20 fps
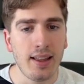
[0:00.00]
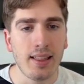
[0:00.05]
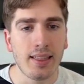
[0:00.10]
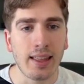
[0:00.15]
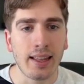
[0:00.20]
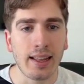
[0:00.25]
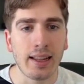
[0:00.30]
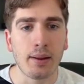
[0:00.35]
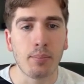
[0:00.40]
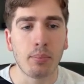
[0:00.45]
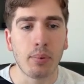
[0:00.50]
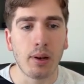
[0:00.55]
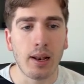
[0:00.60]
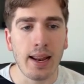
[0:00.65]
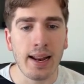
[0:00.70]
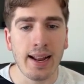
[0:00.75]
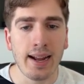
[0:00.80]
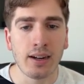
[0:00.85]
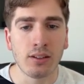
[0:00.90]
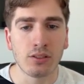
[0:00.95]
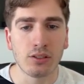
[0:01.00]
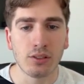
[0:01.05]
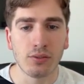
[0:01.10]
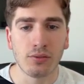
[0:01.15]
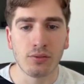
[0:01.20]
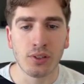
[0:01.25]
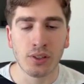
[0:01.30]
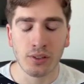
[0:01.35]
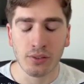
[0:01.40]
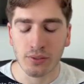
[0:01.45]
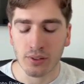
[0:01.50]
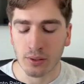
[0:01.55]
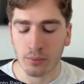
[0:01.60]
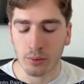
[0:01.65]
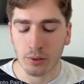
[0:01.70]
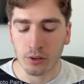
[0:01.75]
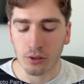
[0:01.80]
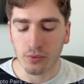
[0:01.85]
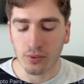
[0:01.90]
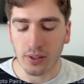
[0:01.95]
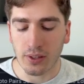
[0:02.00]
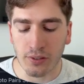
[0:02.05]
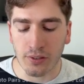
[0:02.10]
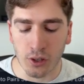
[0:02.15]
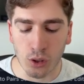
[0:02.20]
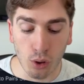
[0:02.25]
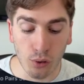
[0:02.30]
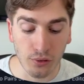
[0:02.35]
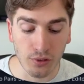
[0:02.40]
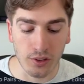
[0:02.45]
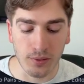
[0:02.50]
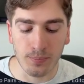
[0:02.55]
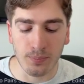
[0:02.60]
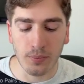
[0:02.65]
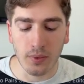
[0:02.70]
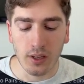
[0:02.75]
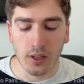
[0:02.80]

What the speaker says: they play out very, very beautifully very often.